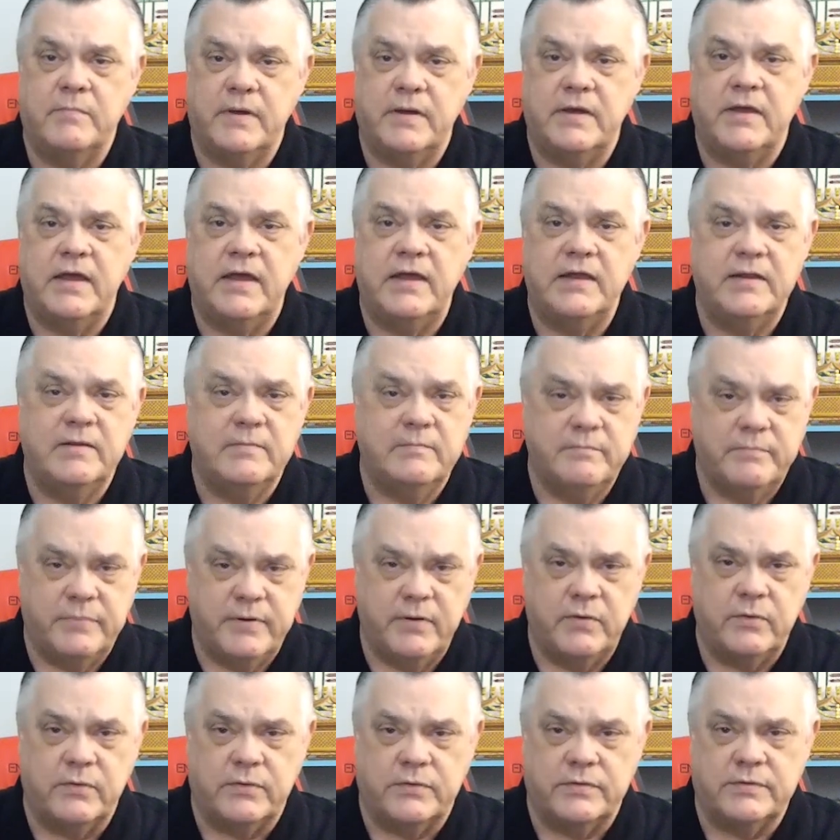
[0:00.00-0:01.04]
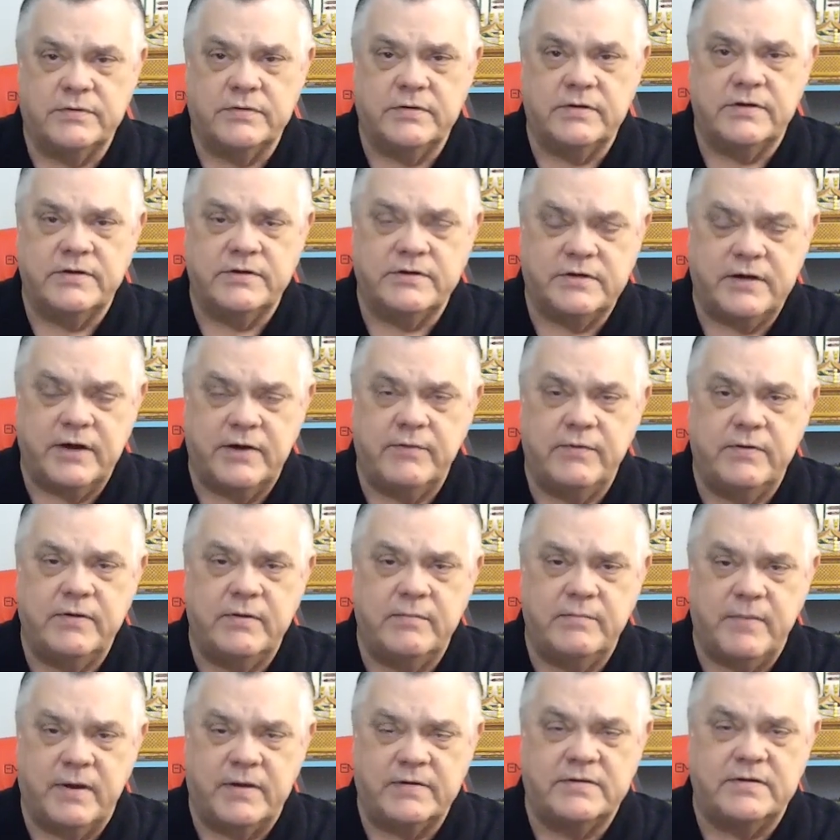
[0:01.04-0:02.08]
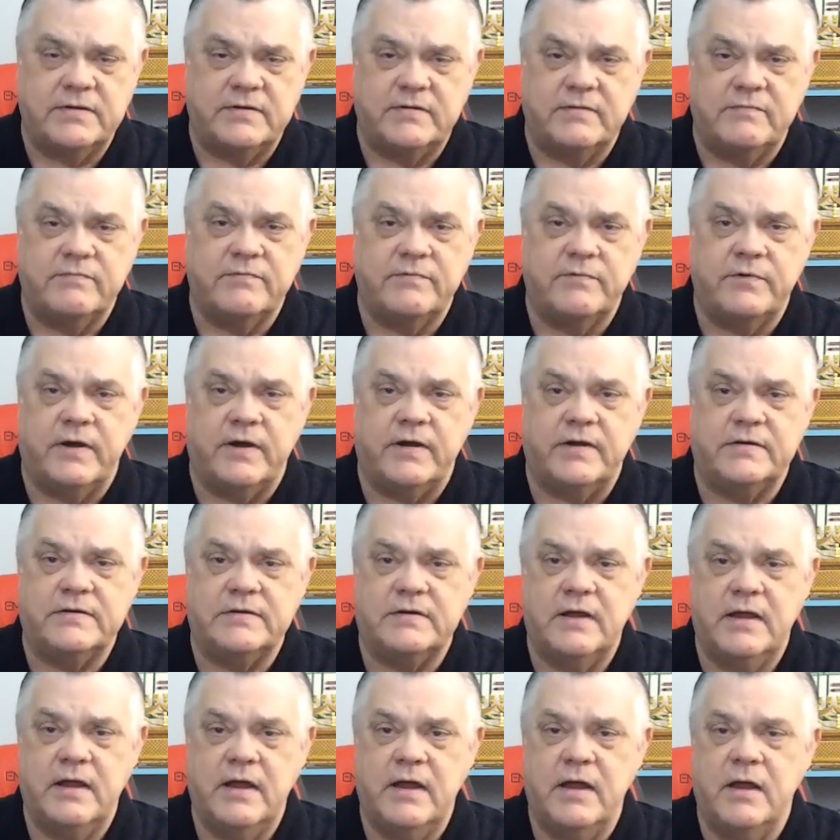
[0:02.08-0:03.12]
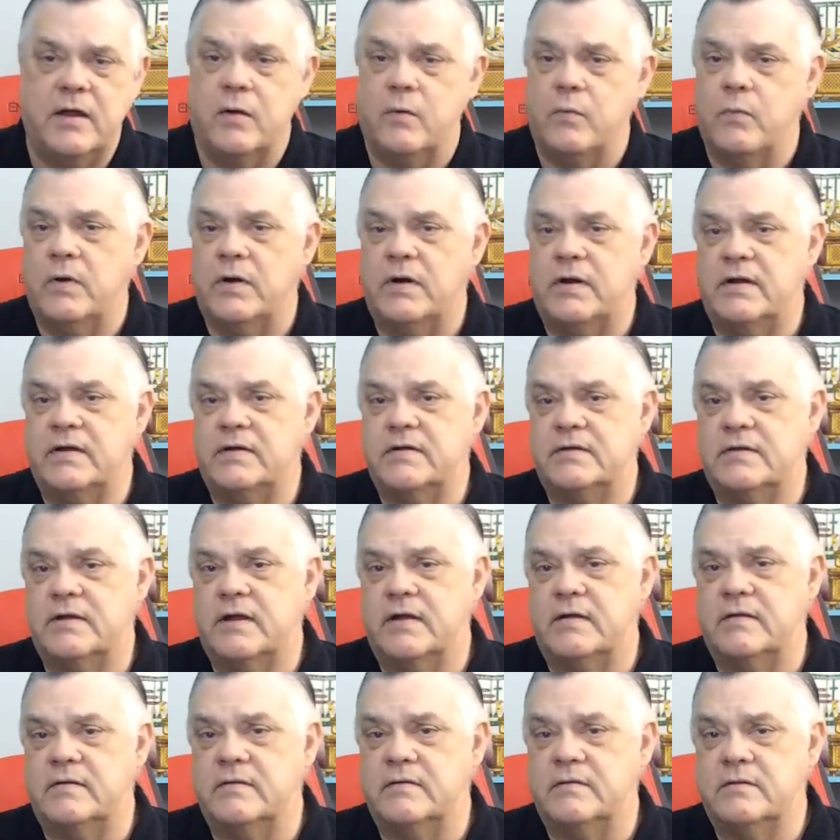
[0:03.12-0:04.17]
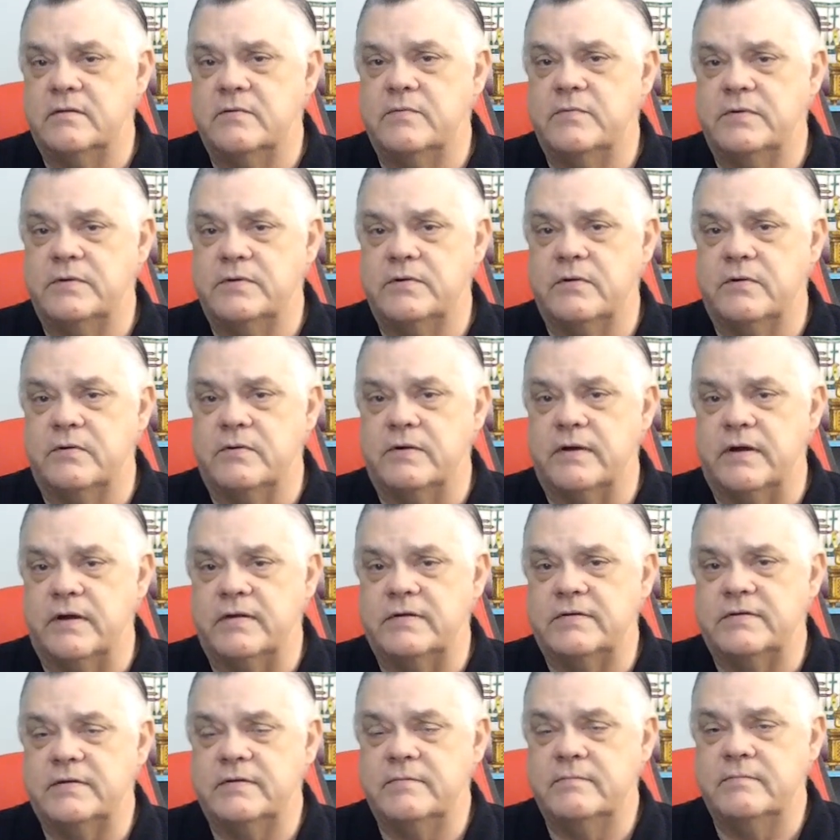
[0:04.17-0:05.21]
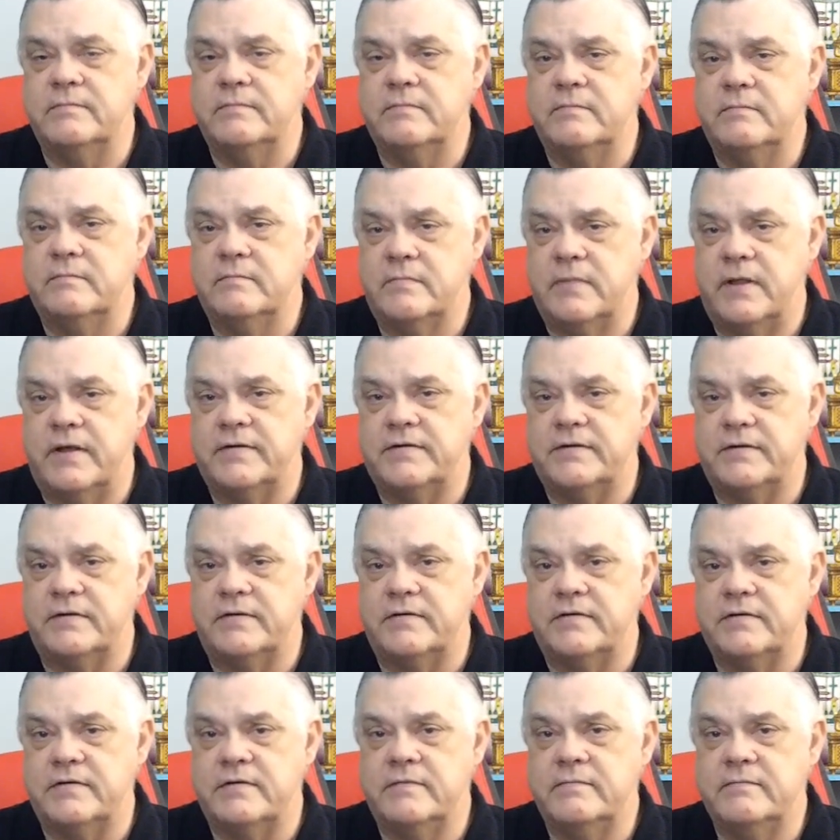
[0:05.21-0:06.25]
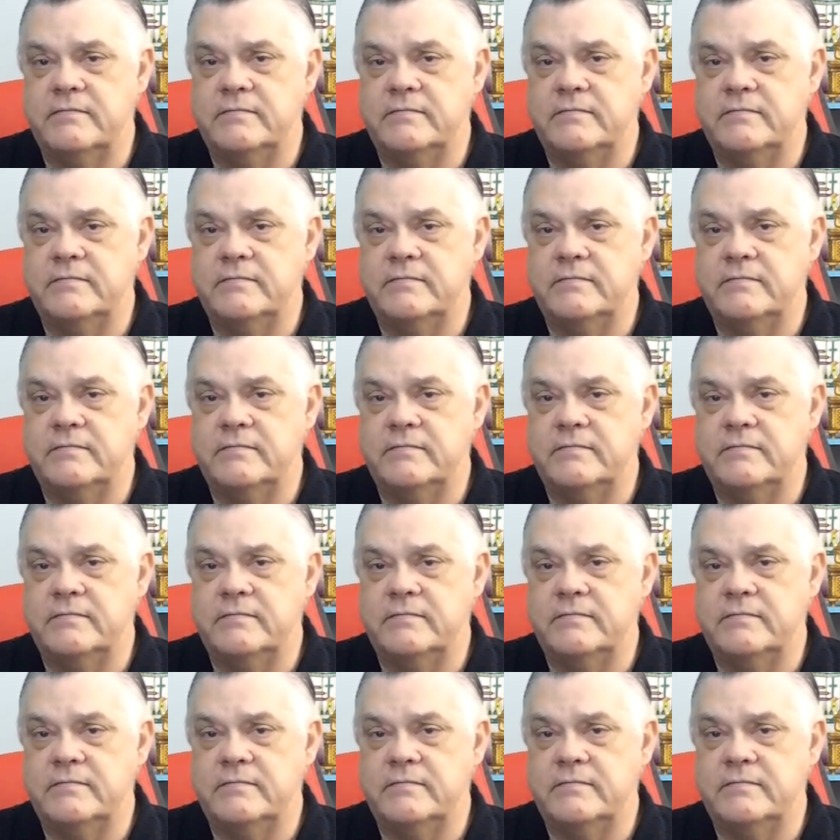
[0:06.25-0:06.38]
Be kingdom builders and sharing the message of Christ and what he has done to restore us. Blessings.